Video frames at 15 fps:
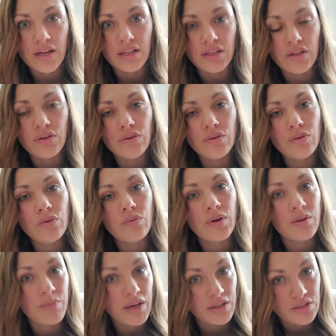and you want
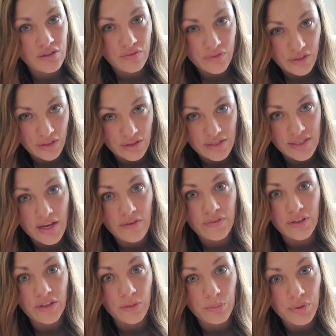to make sure for yourself
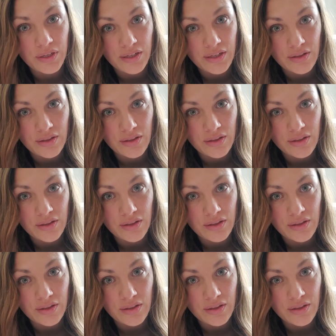that you're putting